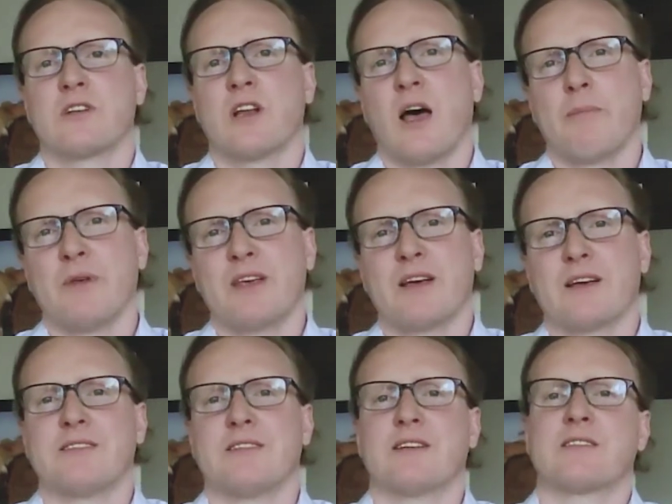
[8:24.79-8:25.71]
not because
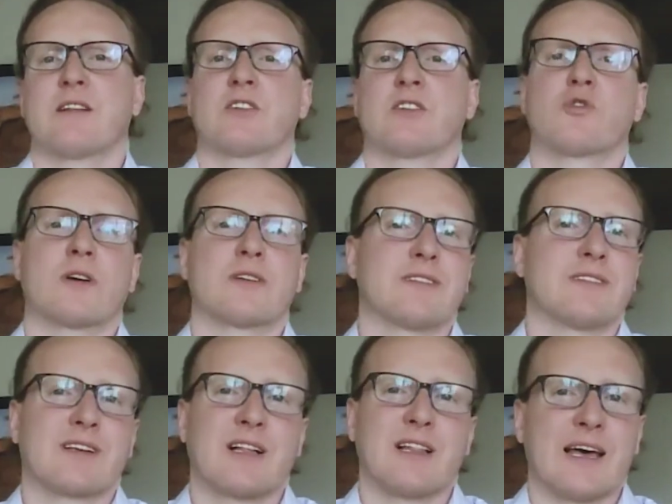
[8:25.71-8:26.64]
he does not trust his
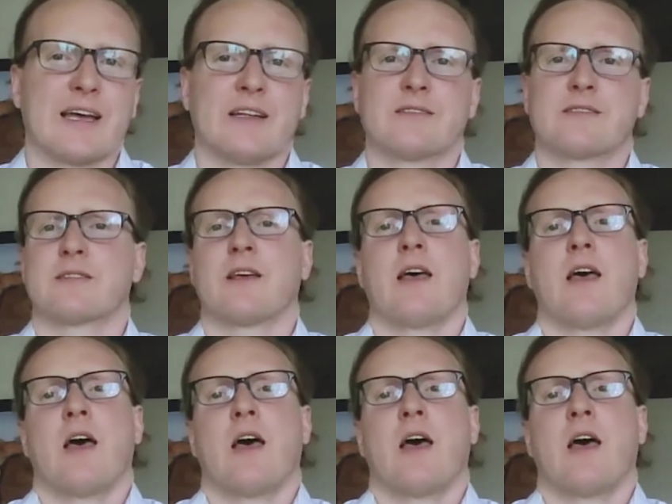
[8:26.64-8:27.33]
clients,